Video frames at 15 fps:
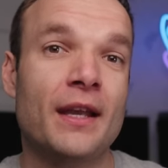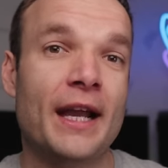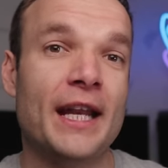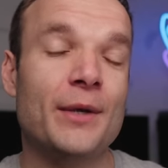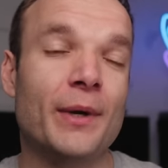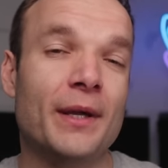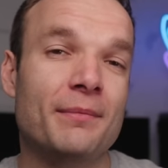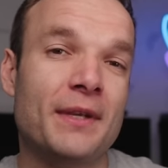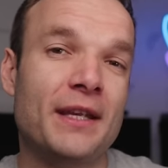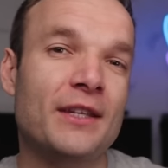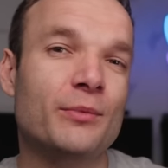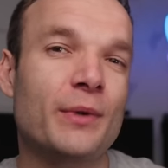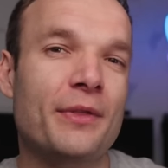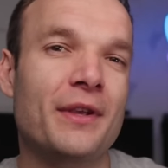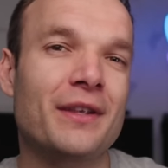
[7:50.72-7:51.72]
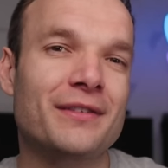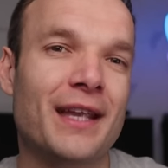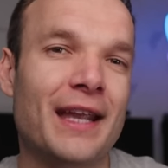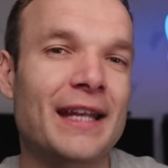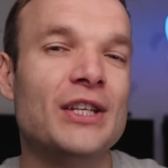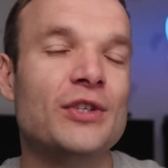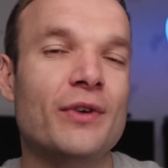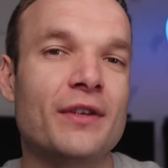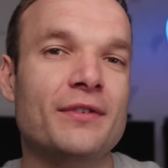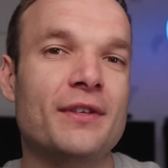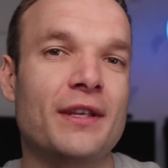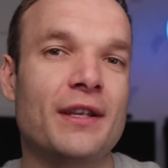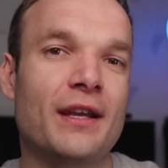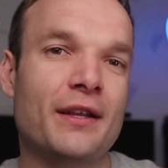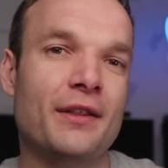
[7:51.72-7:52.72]
Anyway, here's where things get
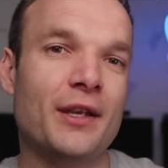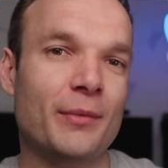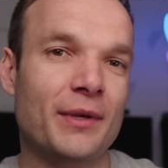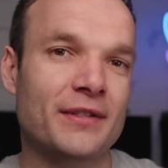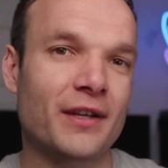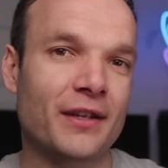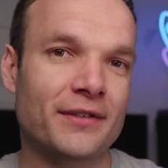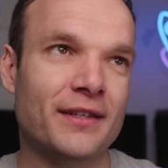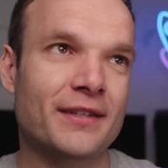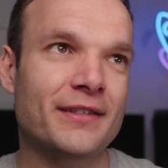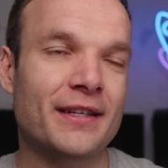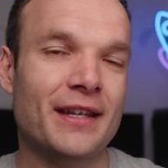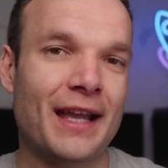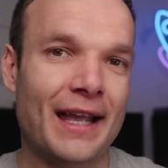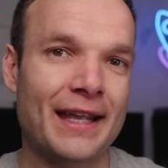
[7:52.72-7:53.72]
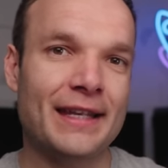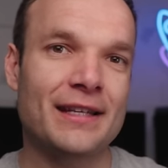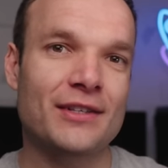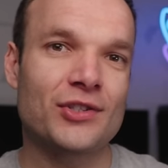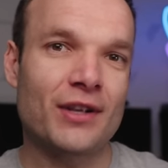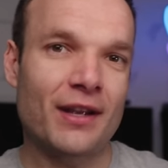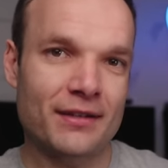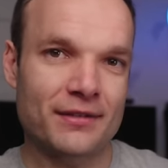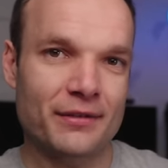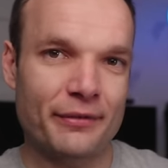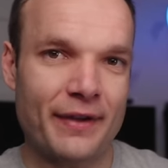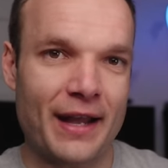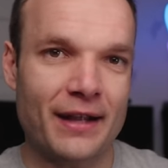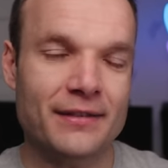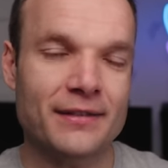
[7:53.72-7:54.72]
interesting, and I think we start to consider age as the
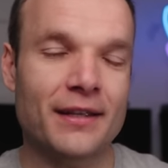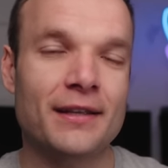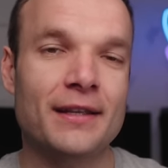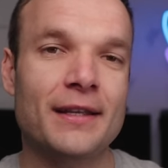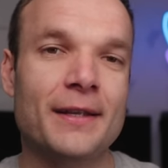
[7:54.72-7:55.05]
factor.